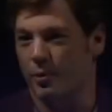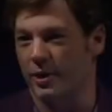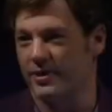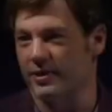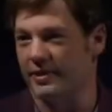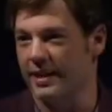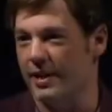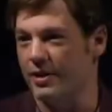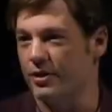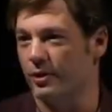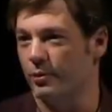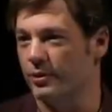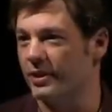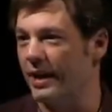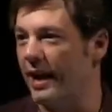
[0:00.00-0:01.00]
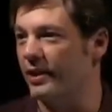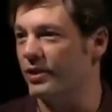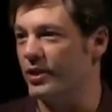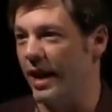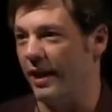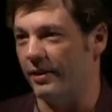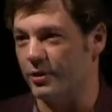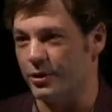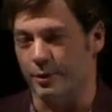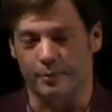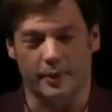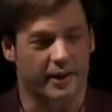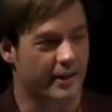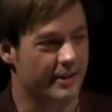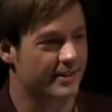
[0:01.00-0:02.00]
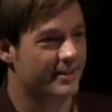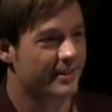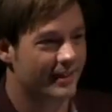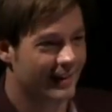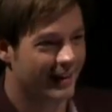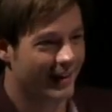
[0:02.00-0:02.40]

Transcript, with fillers: this presentation, it was kind of challenging because